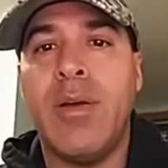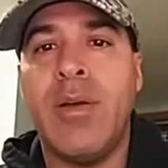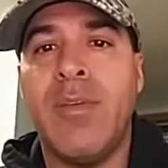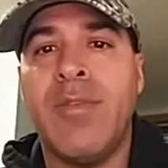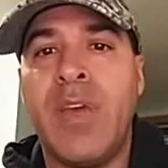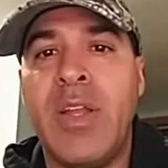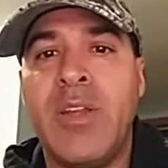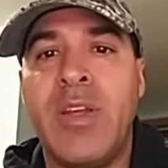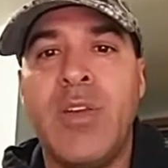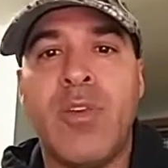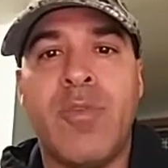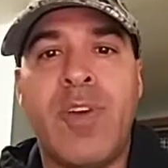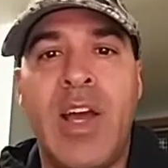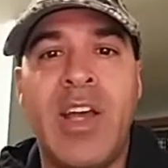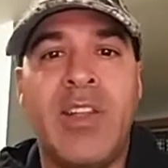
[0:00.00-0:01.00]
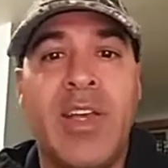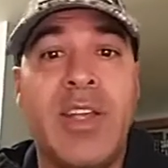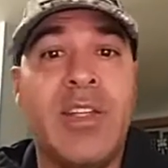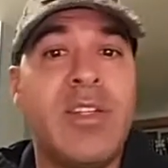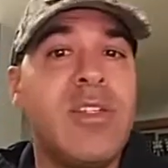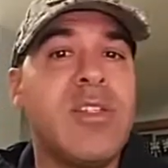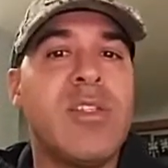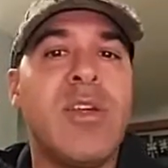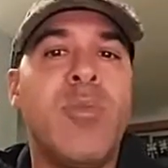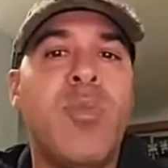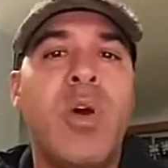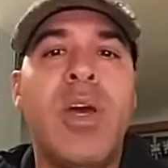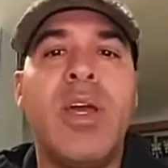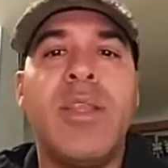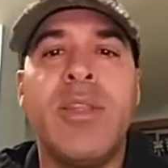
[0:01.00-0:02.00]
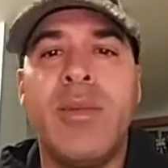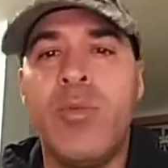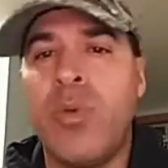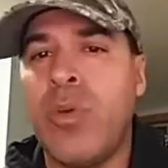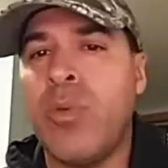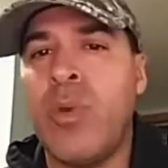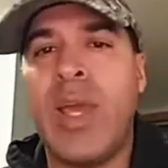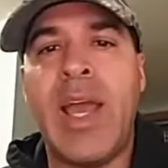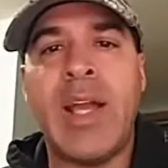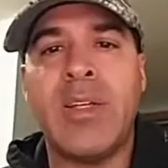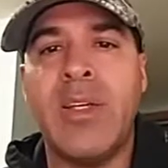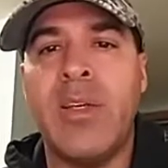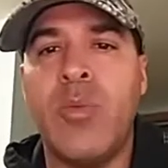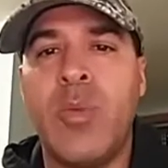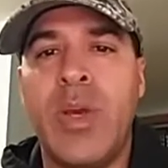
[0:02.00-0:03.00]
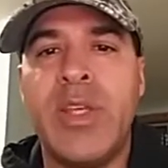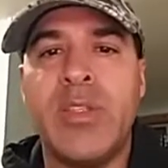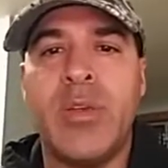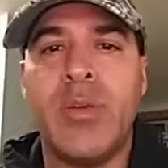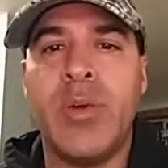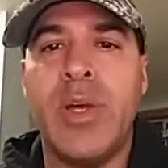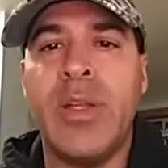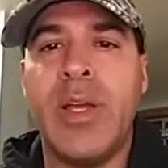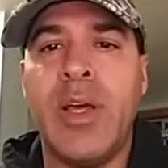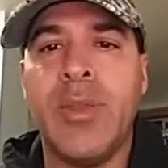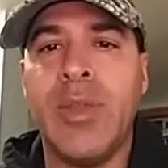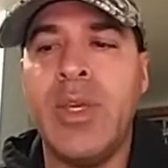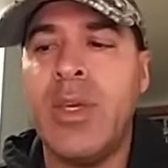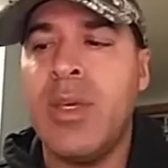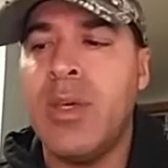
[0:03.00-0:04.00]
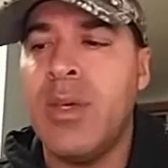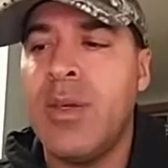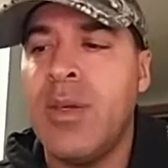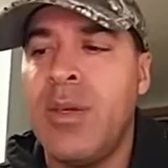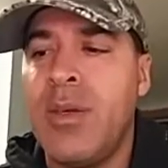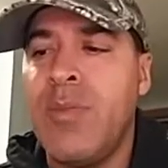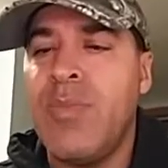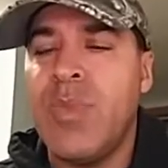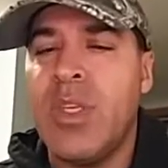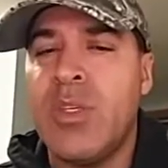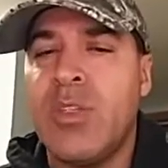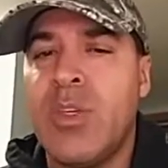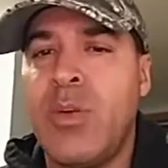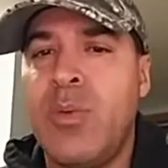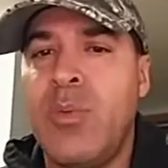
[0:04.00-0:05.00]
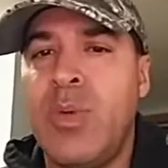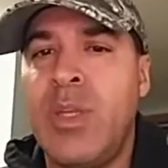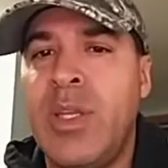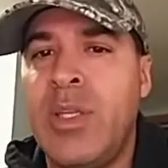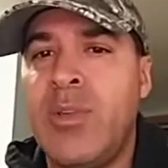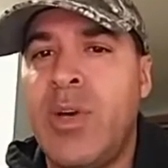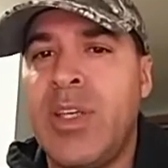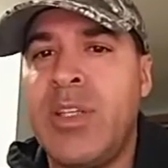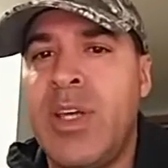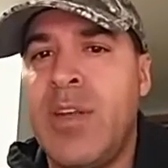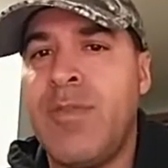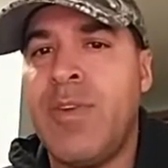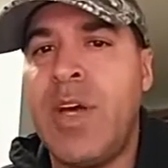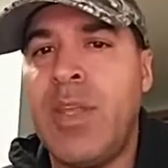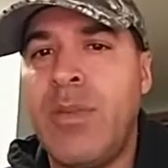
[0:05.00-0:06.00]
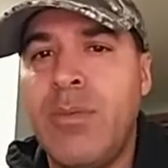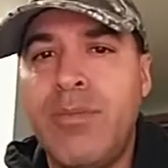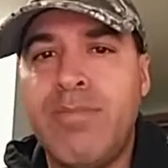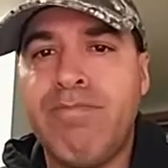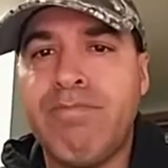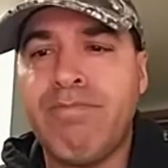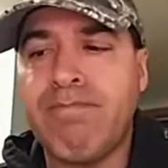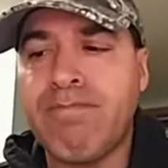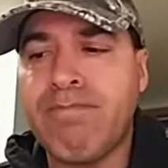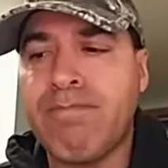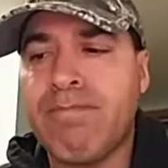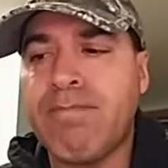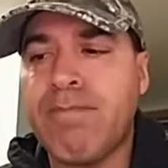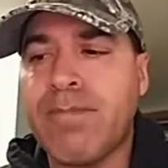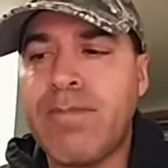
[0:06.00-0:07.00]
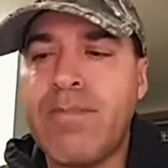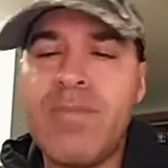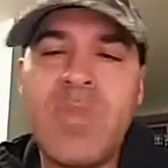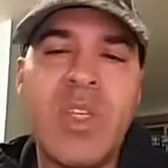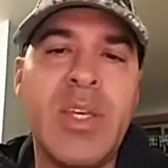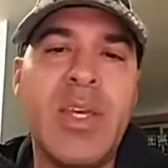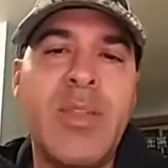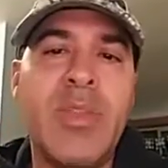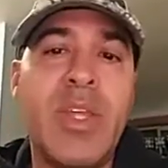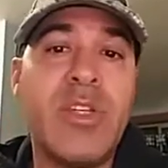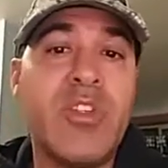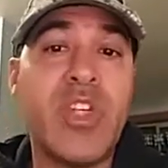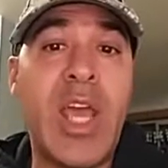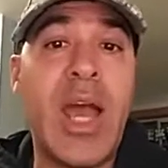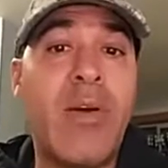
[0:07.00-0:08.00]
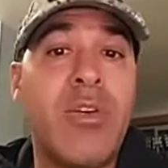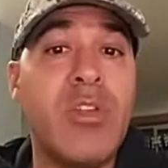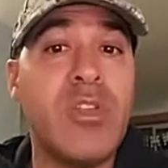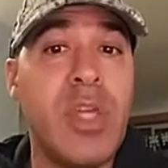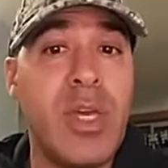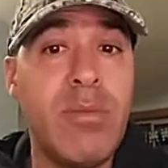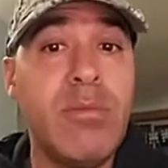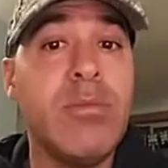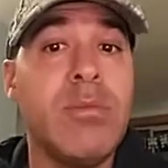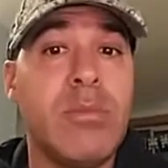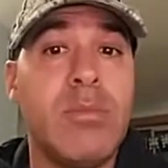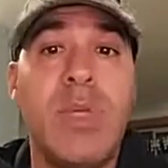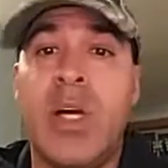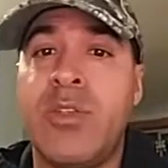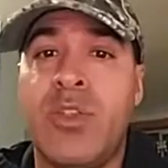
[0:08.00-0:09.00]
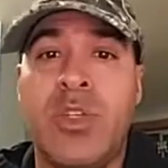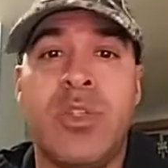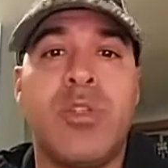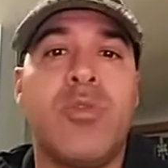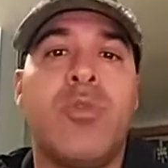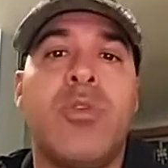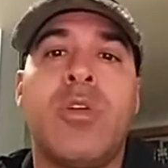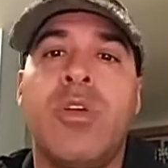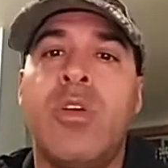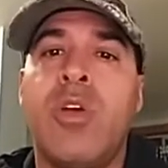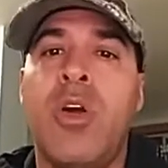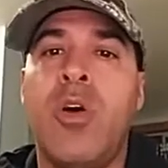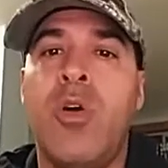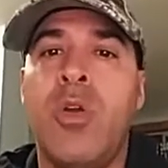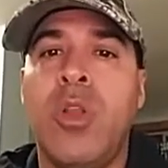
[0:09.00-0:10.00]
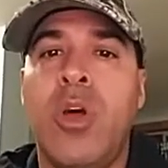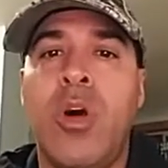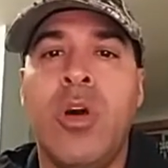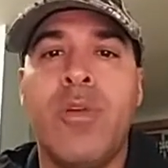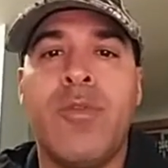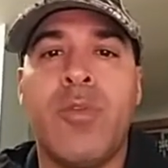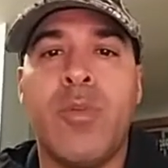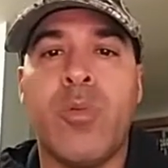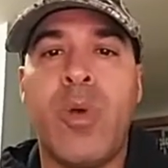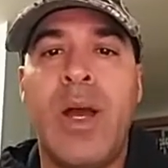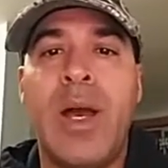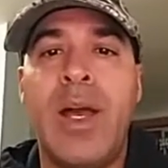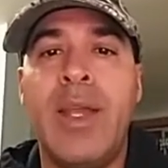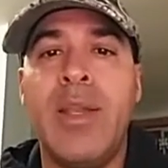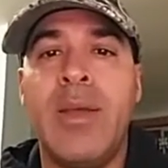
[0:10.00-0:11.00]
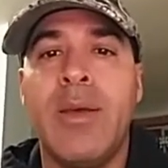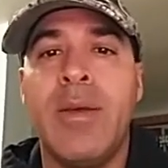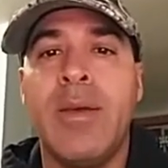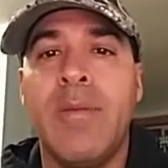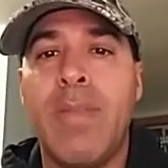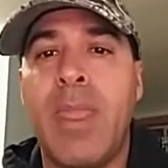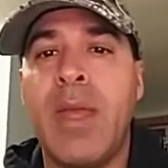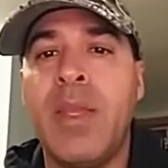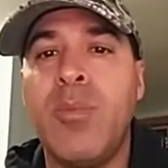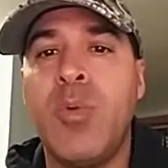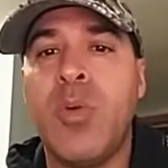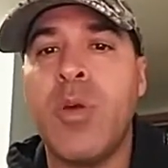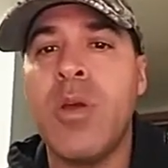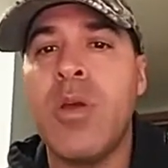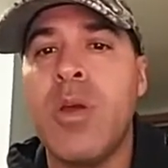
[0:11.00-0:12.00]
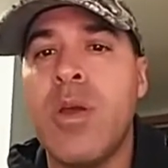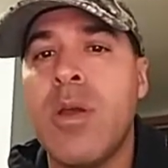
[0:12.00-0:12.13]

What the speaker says: offended or violated in some way, then we're reacting in ways that are unhealthy. So we need to identify them and then challenge them, not just sort of go along for the ride anymore.